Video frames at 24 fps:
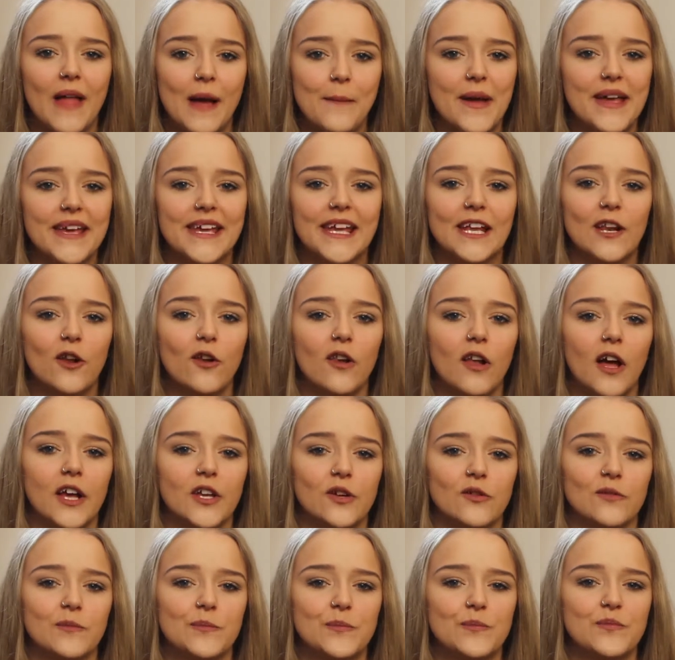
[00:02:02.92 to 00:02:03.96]
that make it look like
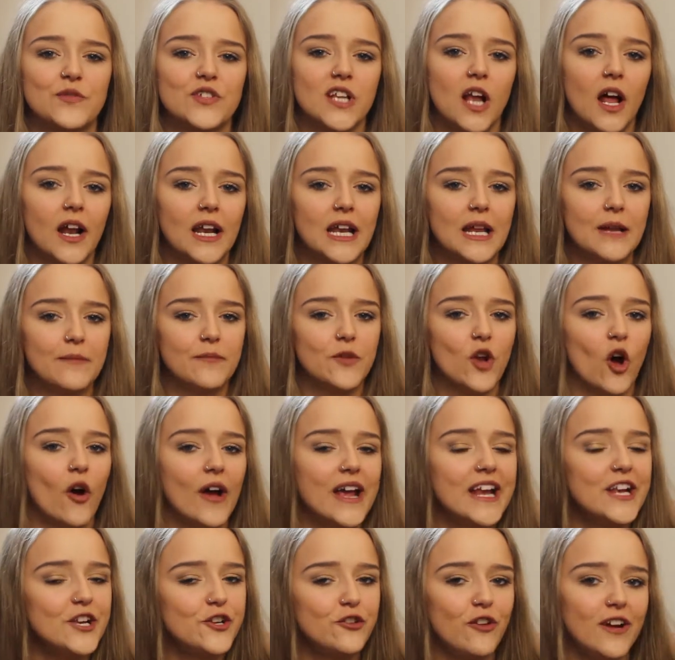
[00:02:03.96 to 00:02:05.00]
you're slightly not
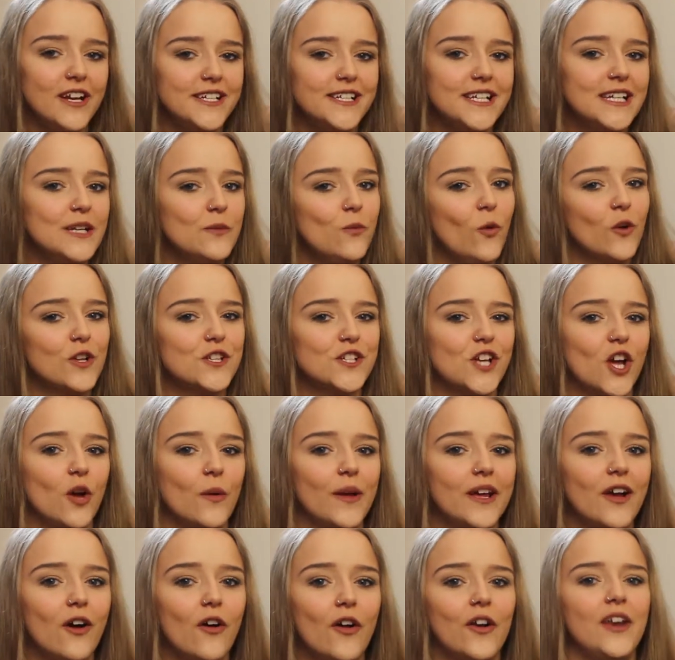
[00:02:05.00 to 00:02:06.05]
interested in what's
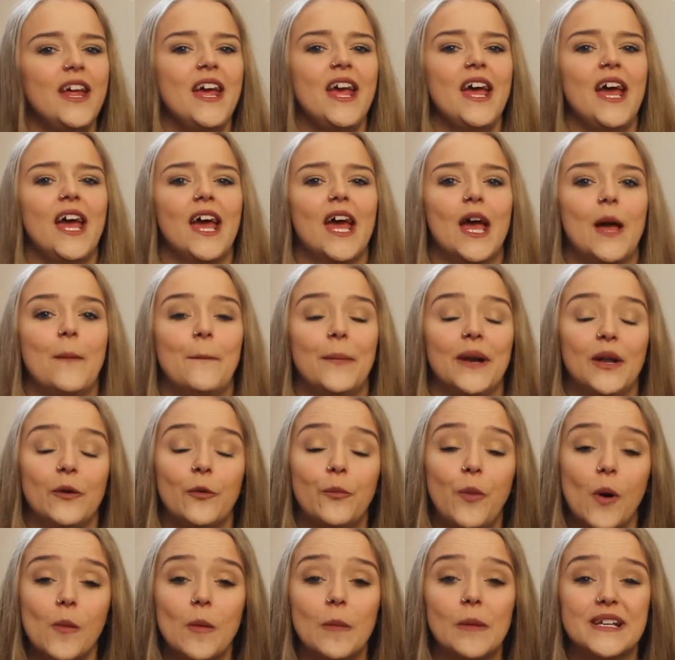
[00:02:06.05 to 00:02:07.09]
going on, but it will
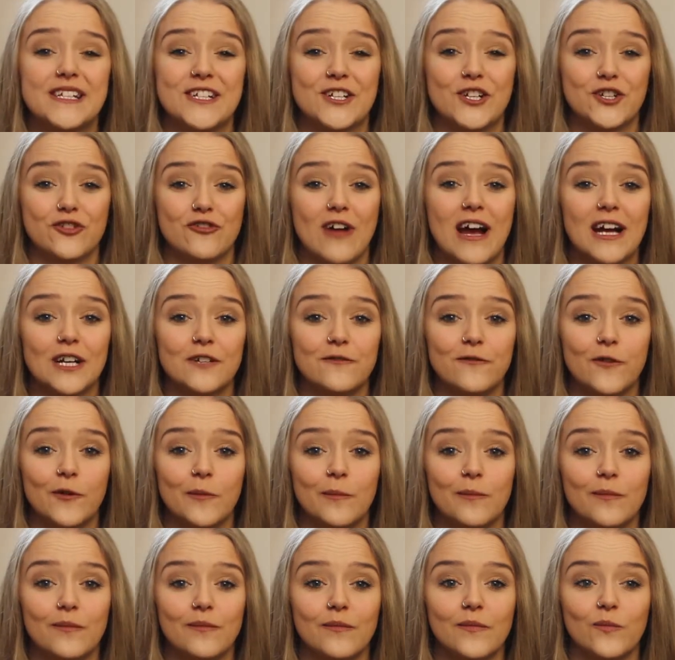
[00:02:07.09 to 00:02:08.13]
probably distract
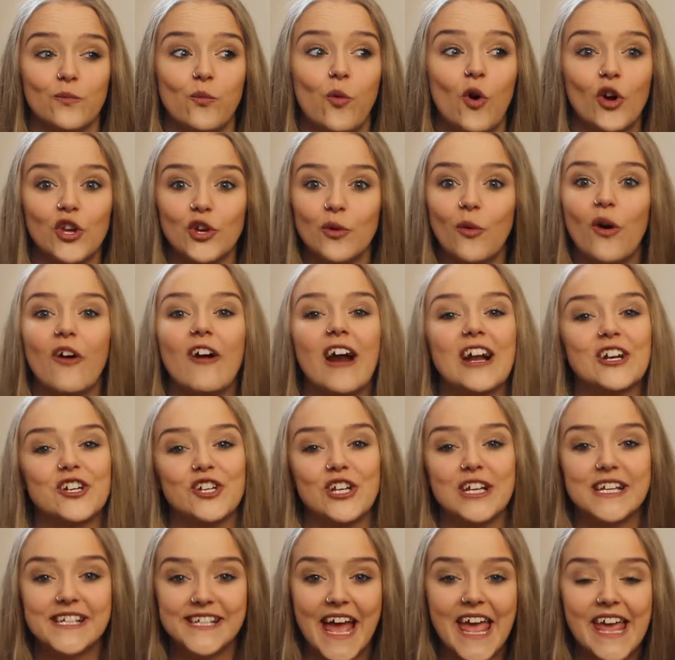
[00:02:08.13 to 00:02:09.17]
from what you are
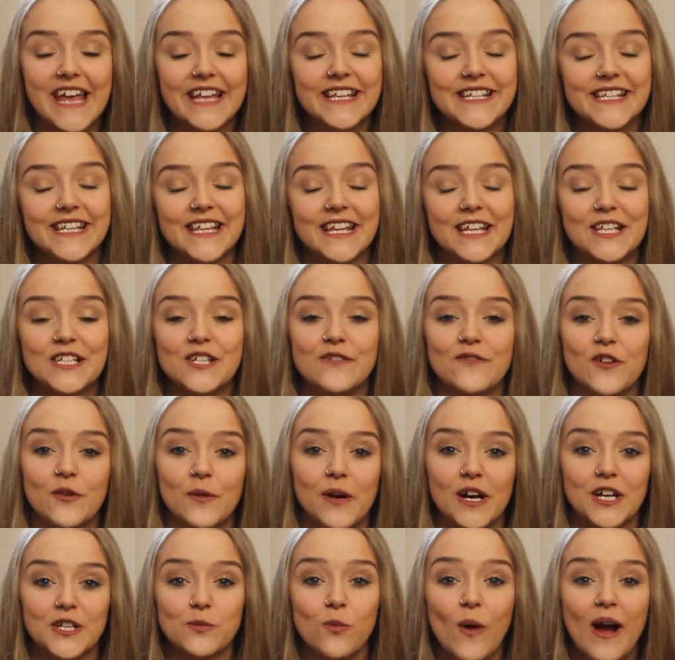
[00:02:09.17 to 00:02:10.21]
actually saying to the interviewer
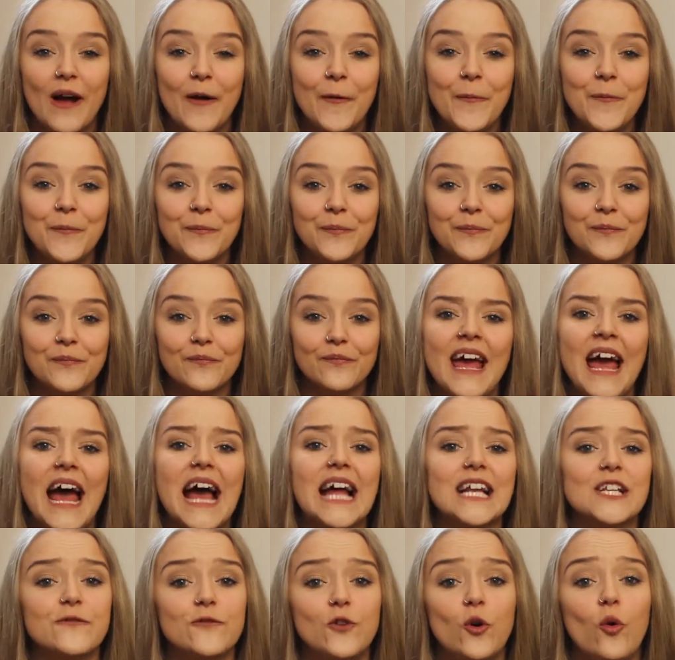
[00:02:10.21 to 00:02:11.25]
as well.
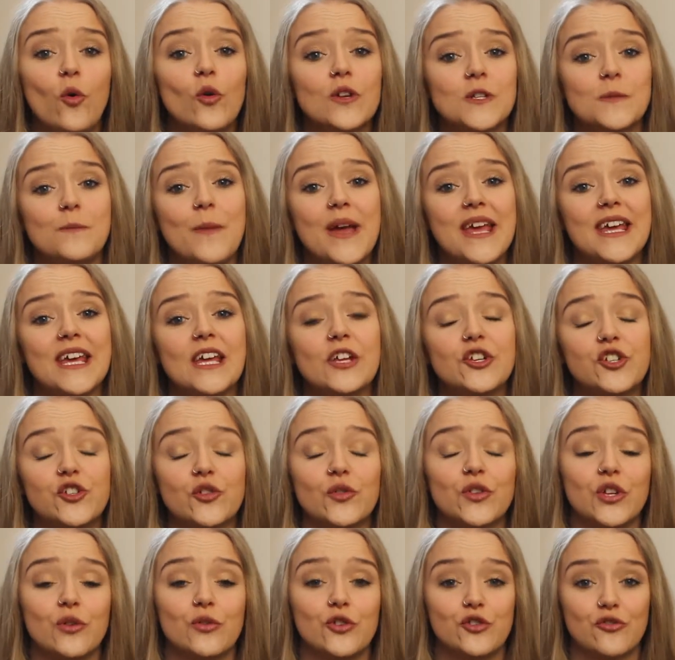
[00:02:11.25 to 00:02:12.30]
And of course, making
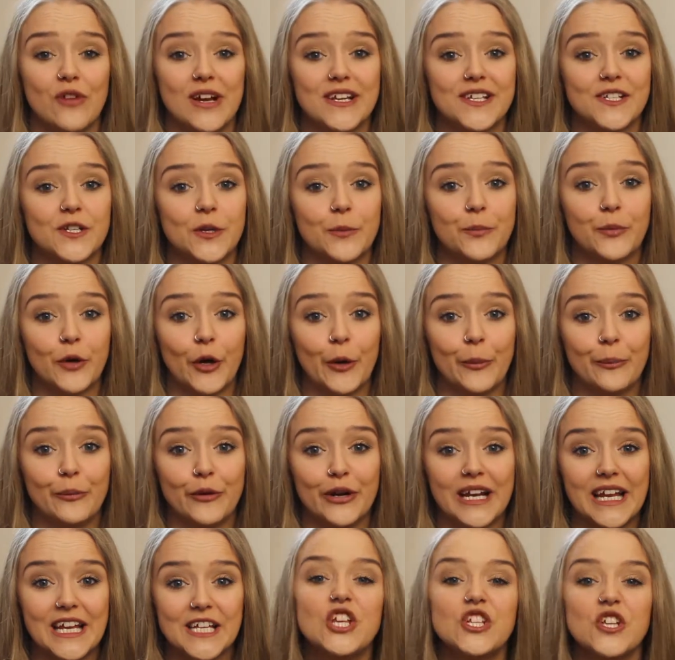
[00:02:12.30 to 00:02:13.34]
sure that you're dressed
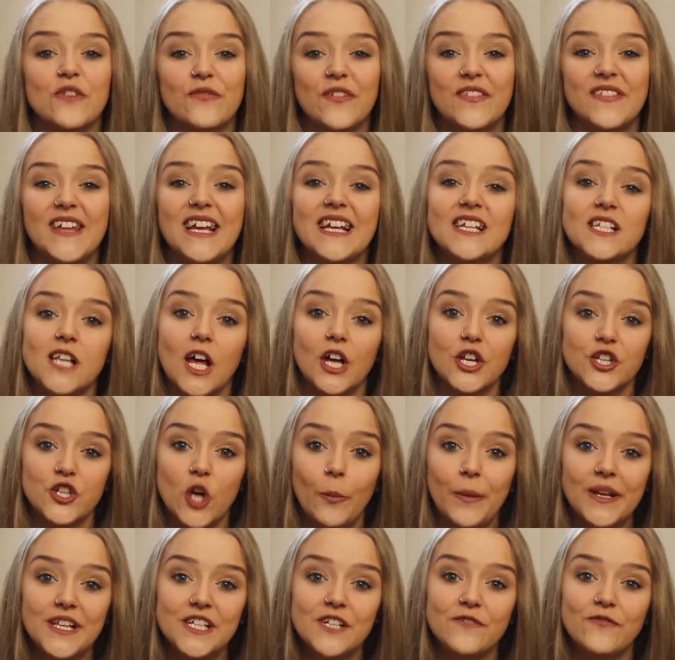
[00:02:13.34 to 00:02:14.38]
appropriately. So for things like
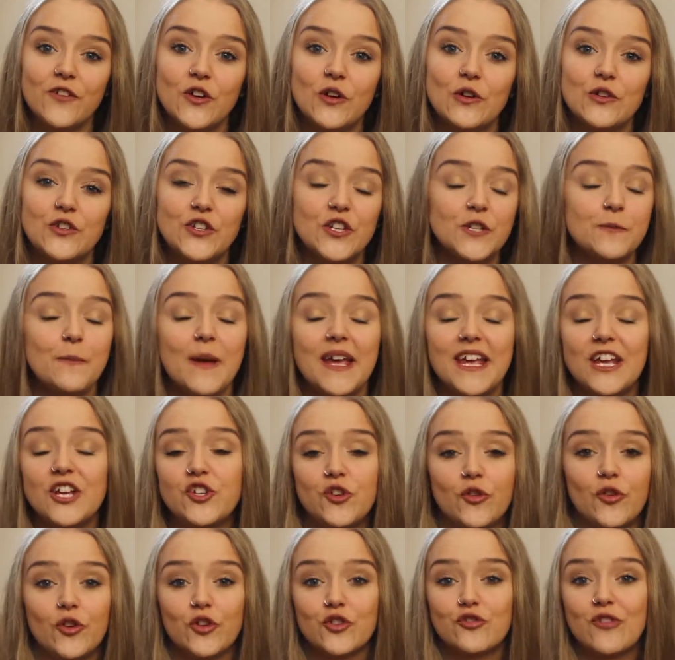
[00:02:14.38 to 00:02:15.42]
job interviews, just making
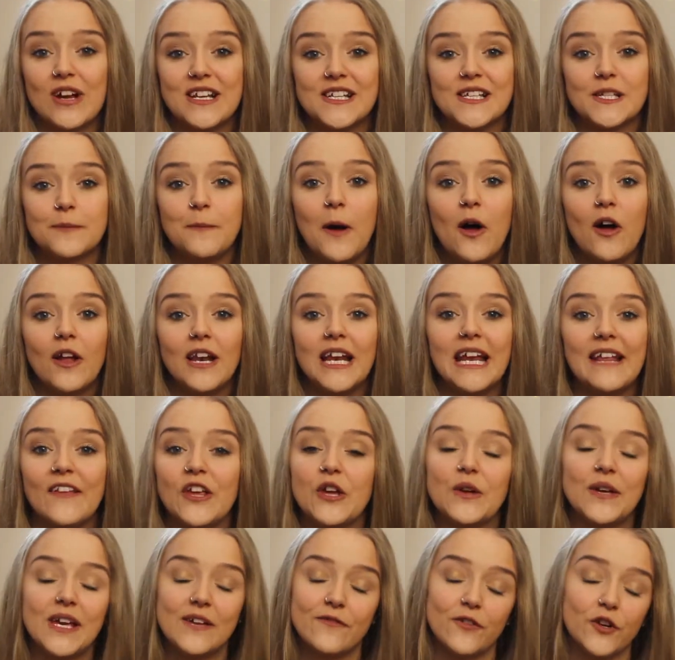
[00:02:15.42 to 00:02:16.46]
sure you're dressed smartly and
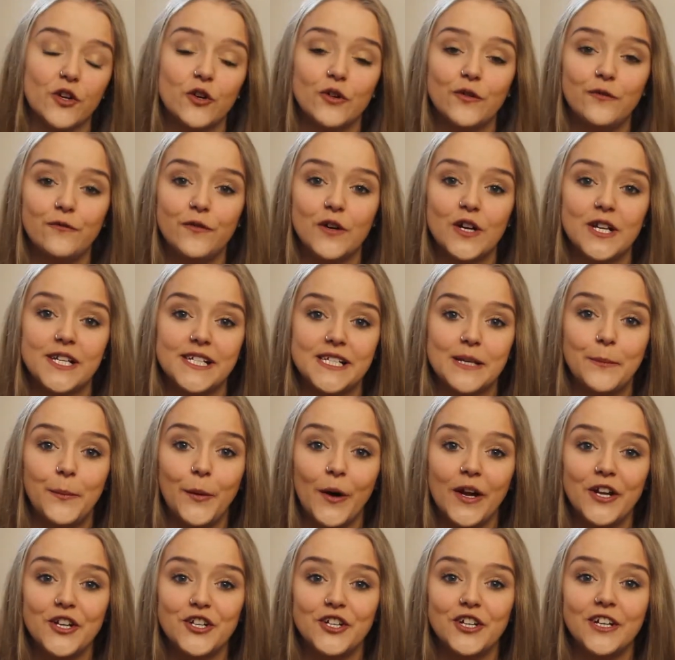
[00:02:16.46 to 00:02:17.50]
that you give a good first
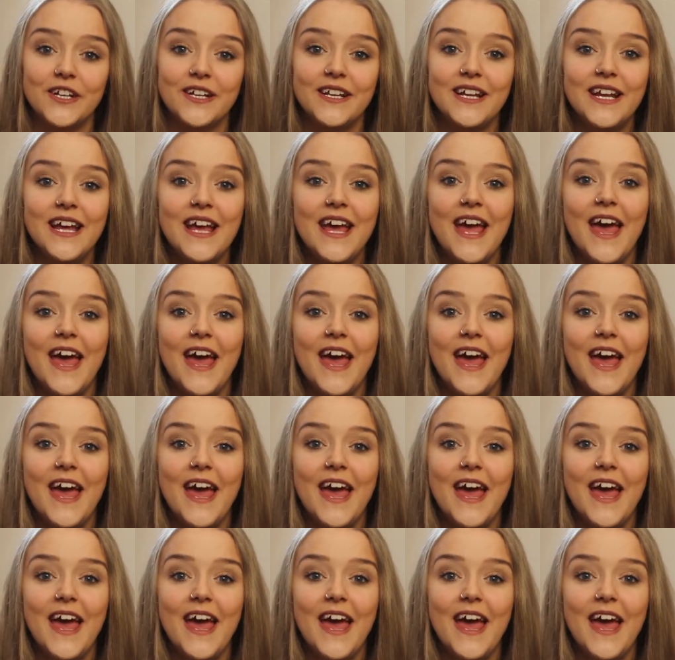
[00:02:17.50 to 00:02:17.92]
impression.